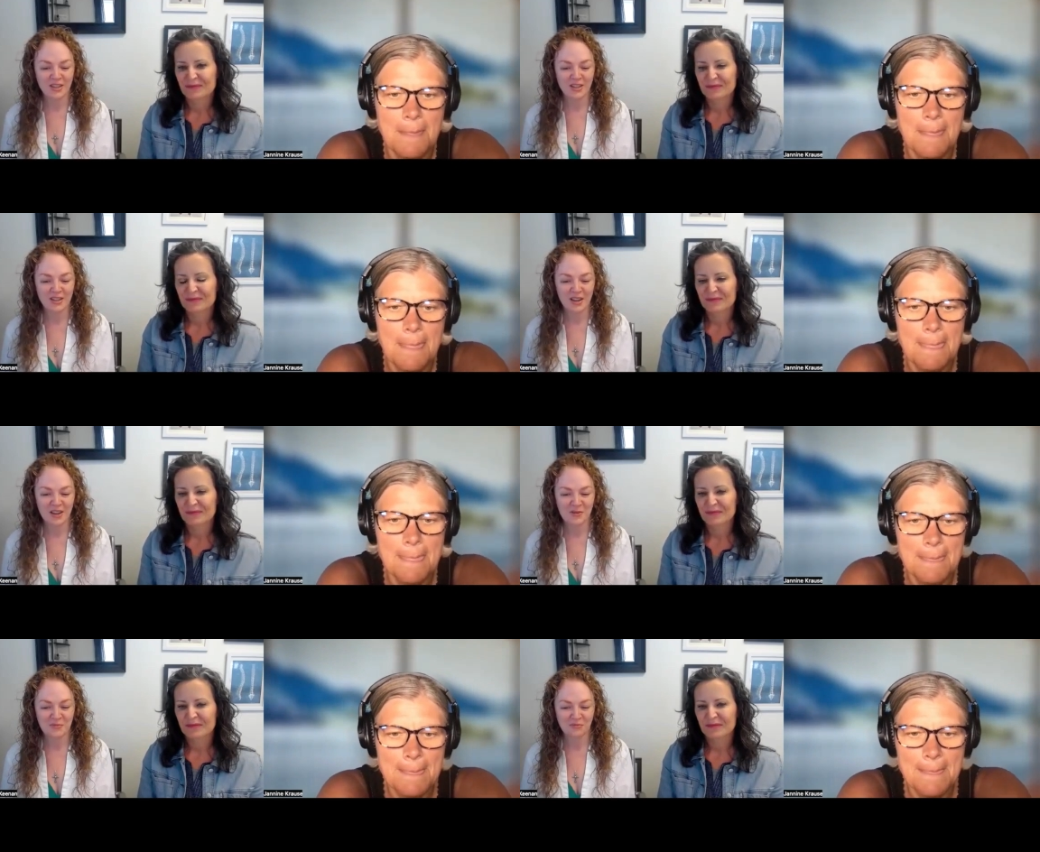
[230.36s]
Speaker 1: then
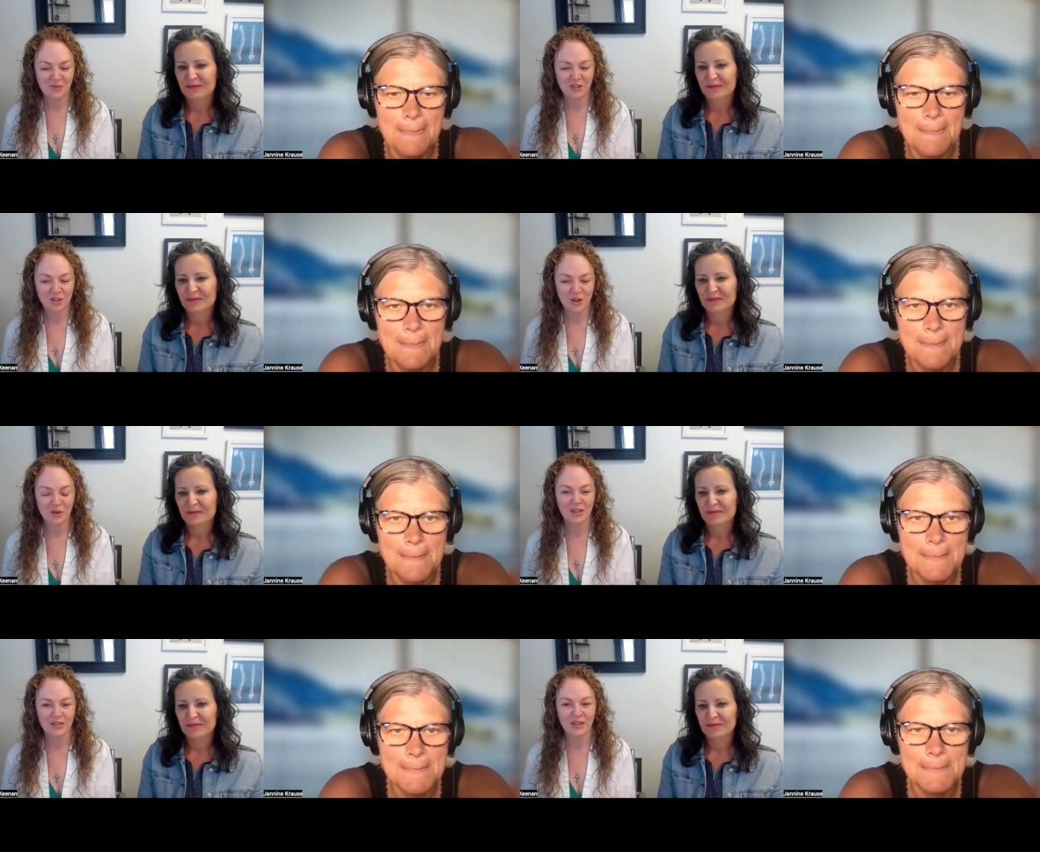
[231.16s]
I joke
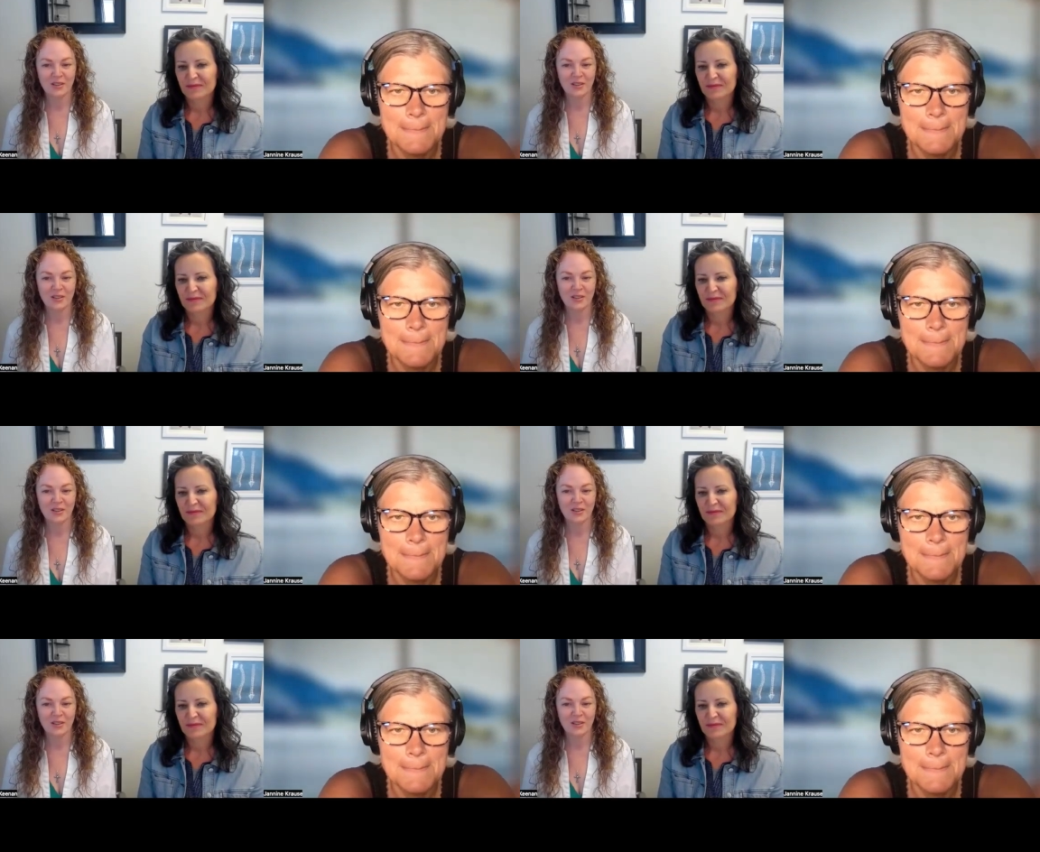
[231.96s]
and I say